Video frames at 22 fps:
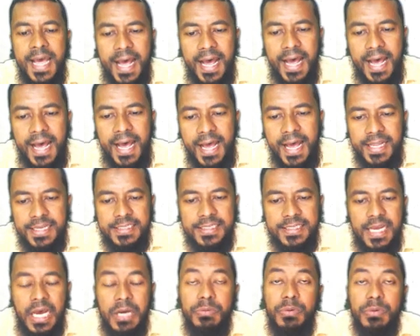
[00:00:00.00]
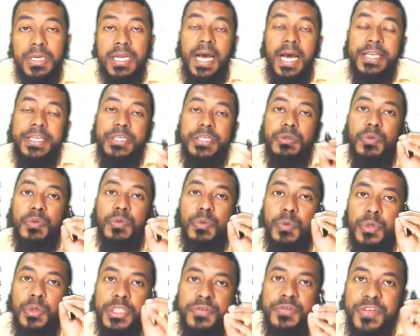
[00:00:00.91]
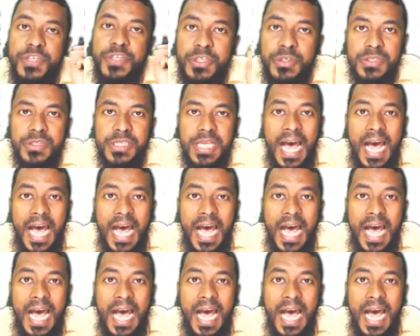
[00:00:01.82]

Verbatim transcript: and i will guide you which videos